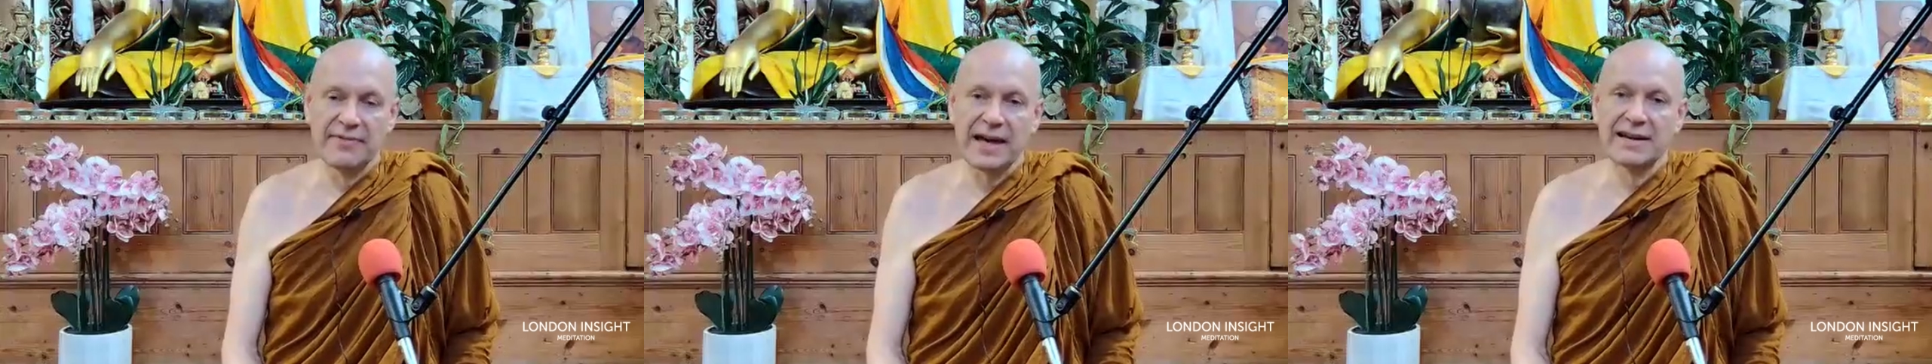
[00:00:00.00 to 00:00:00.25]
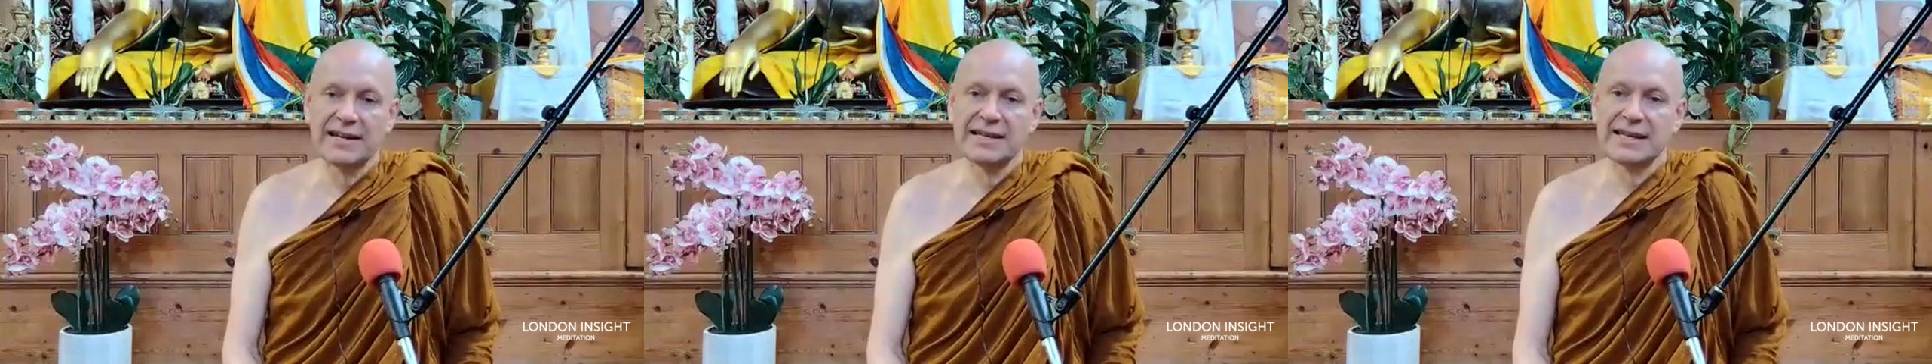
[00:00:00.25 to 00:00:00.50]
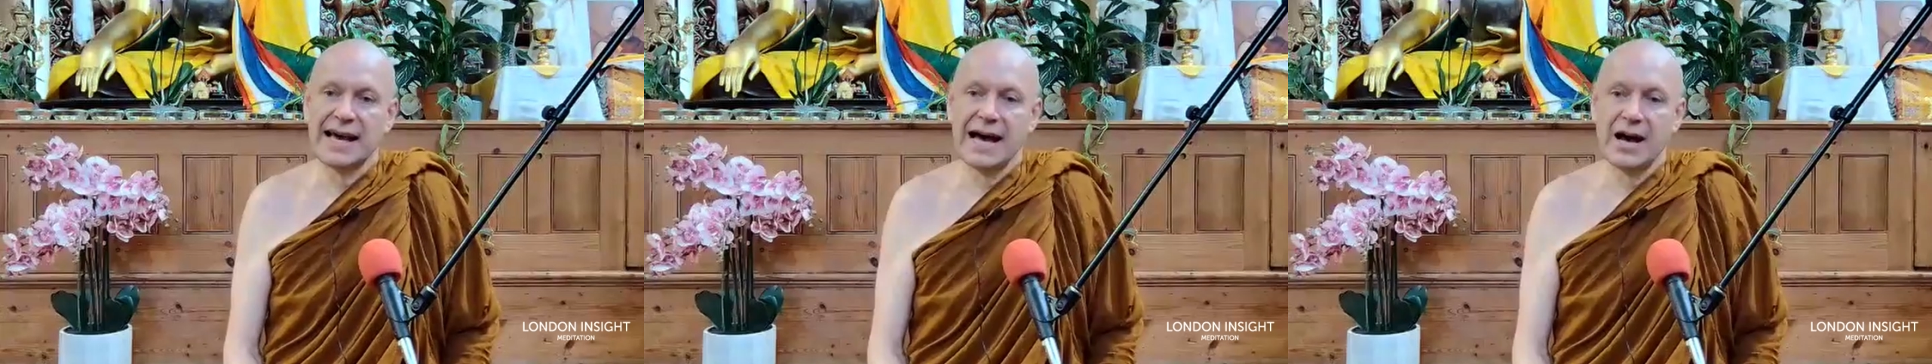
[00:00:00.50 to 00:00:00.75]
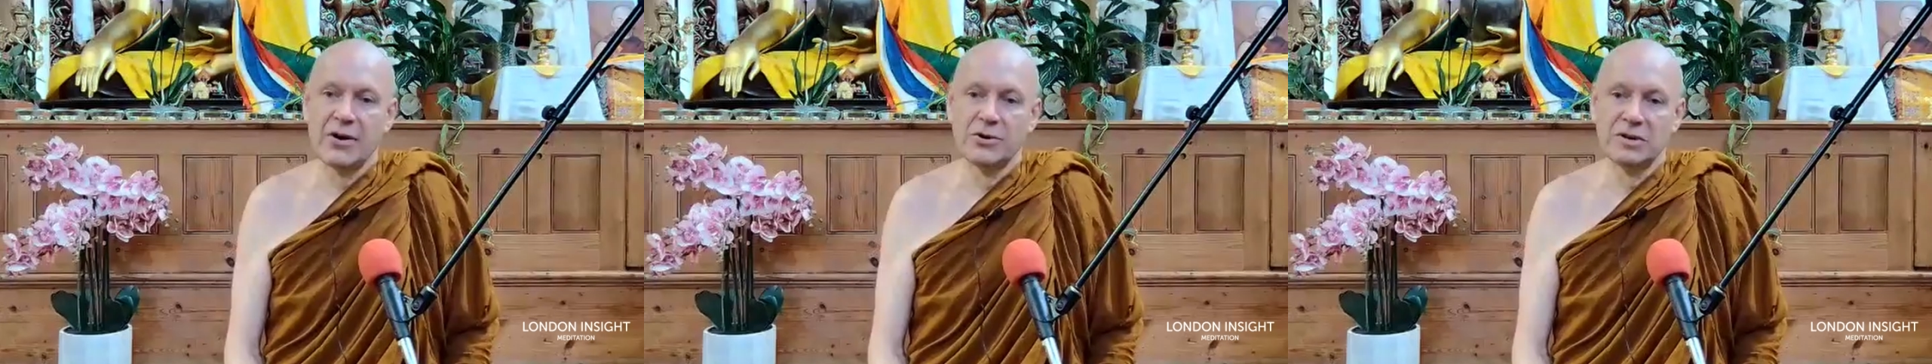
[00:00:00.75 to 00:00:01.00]
That is
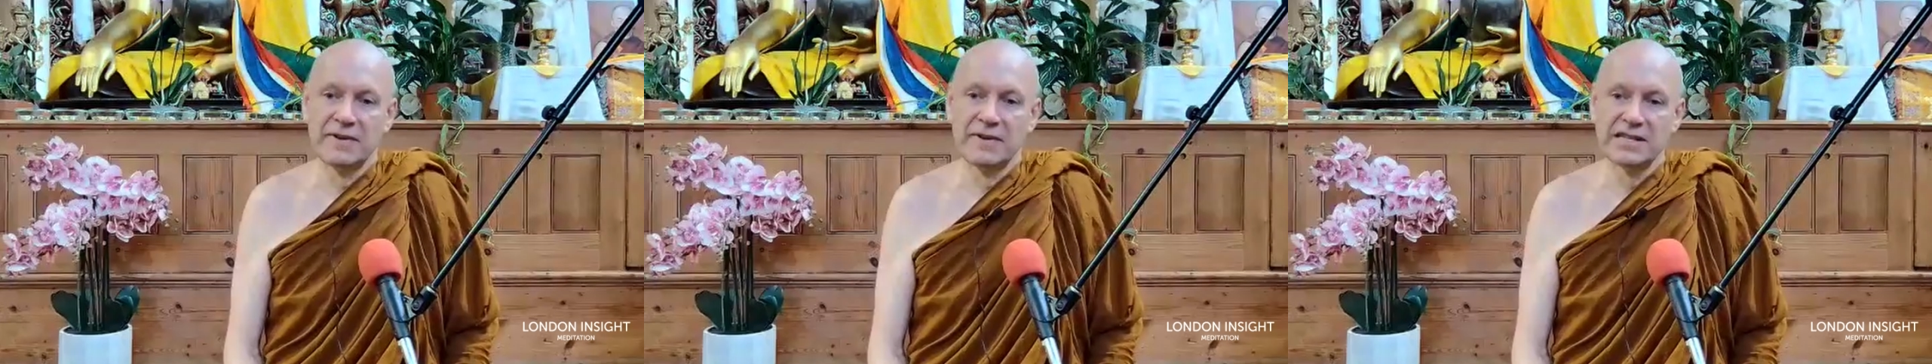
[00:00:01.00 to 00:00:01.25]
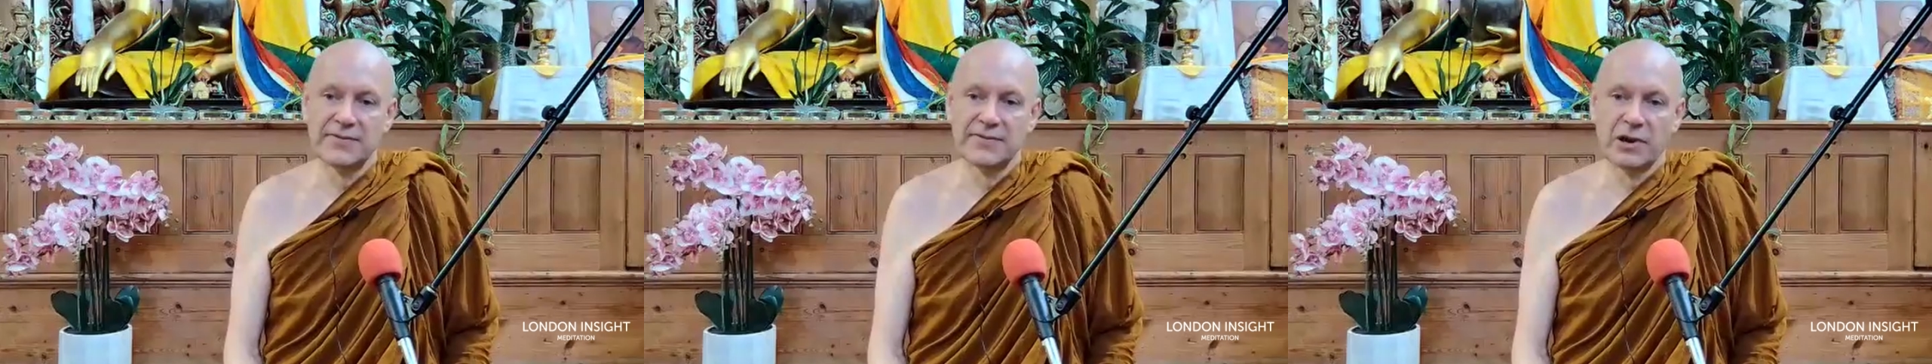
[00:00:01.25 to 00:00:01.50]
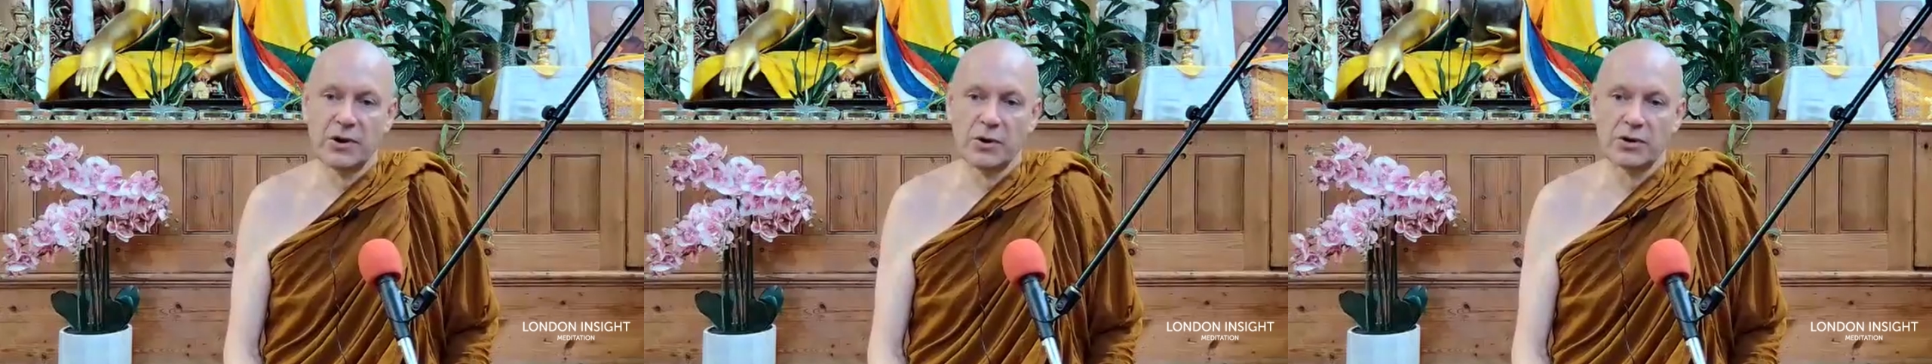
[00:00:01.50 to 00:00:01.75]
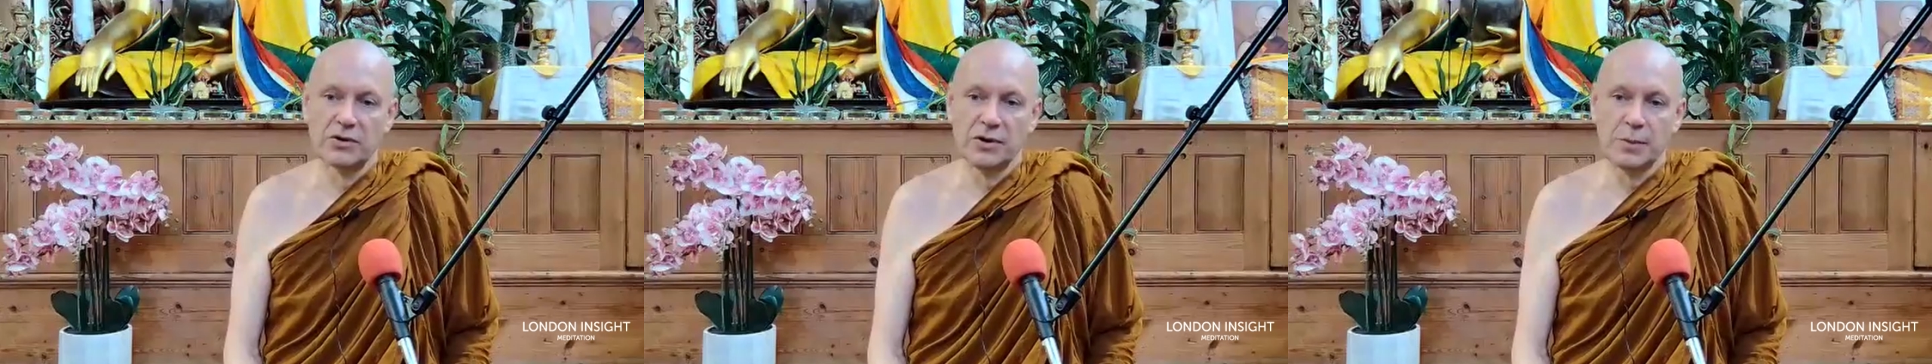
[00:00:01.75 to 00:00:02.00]
how you invest for the
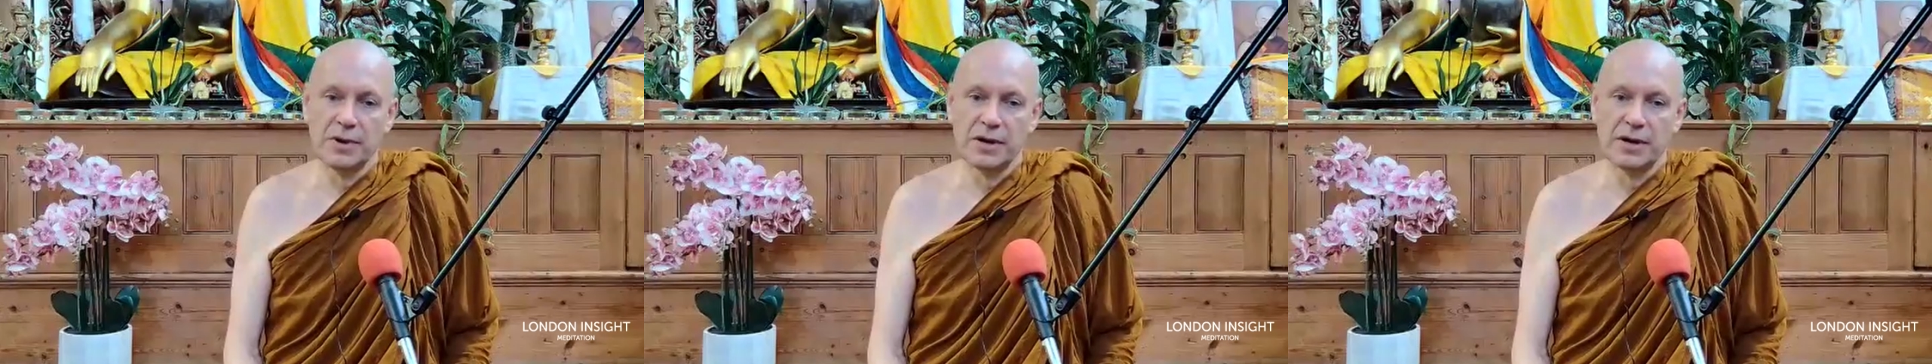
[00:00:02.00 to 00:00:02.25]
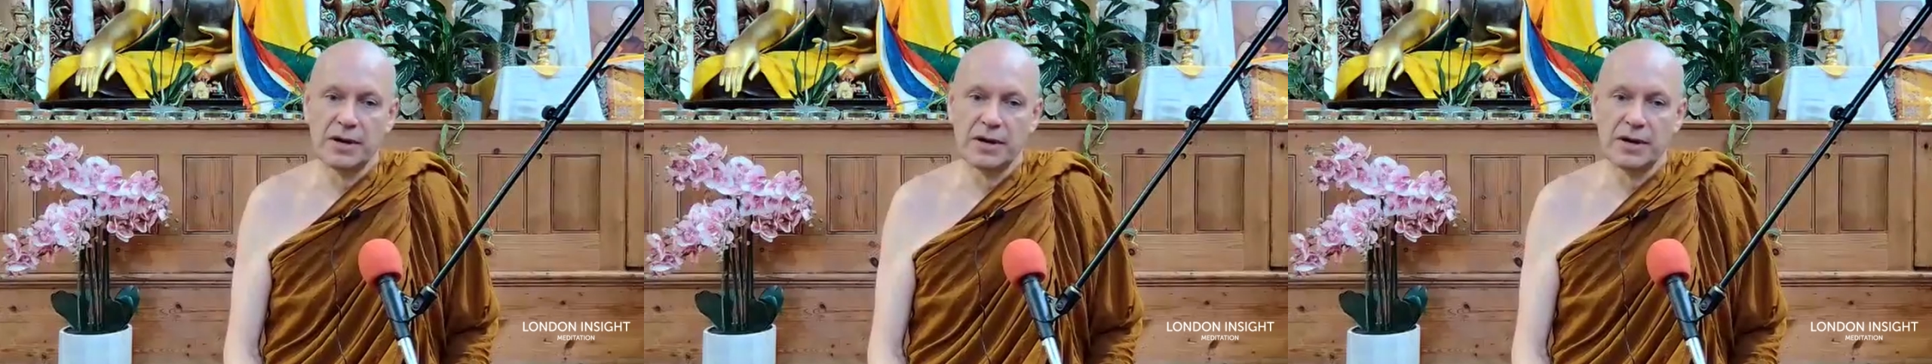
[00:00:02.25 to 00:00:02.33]
long term.